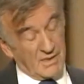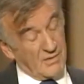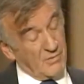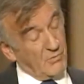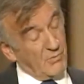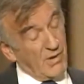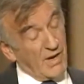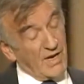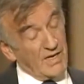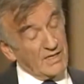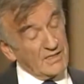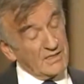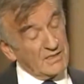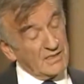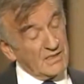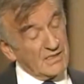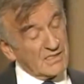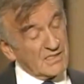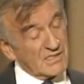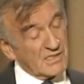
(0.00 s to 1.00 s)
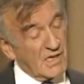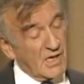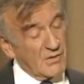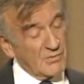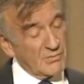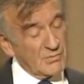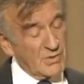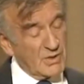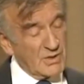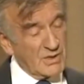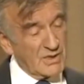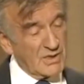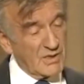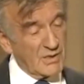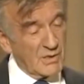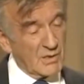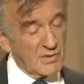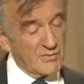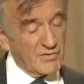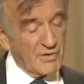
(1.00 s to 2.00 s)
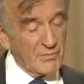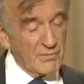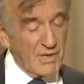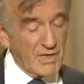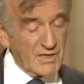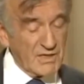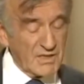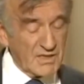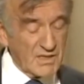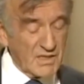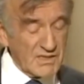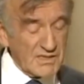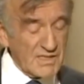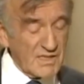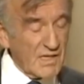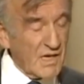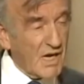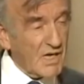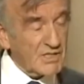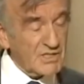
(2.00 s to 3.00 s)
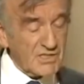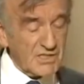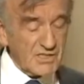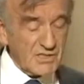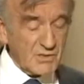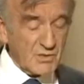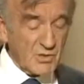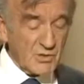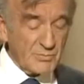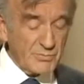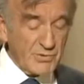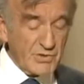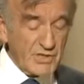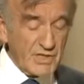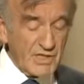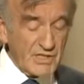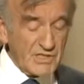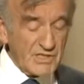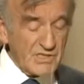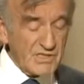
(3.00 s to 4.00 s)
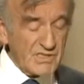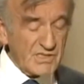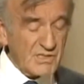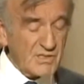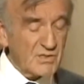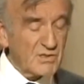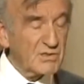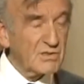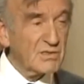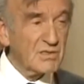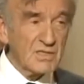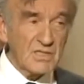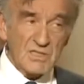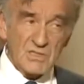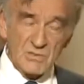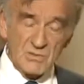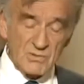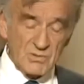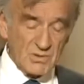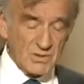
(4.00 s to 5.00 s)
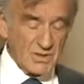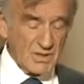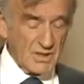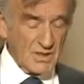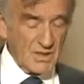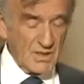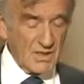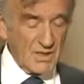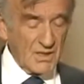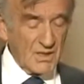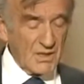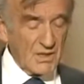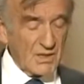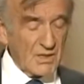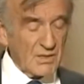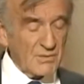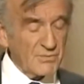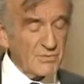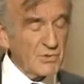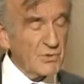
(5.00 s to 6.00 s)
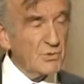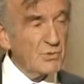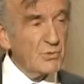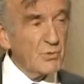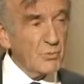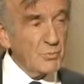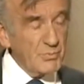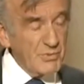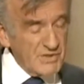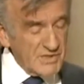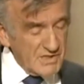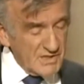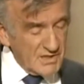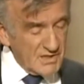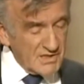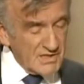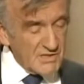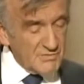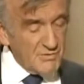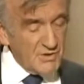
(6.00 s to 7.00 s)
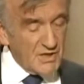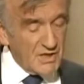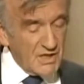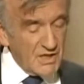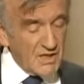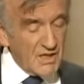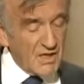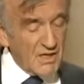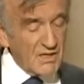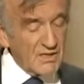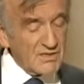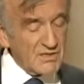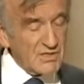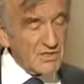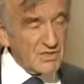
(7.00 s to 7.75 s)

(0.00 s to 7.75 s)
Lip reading: Why did some of America's largest corporations continue to do business with Hitler's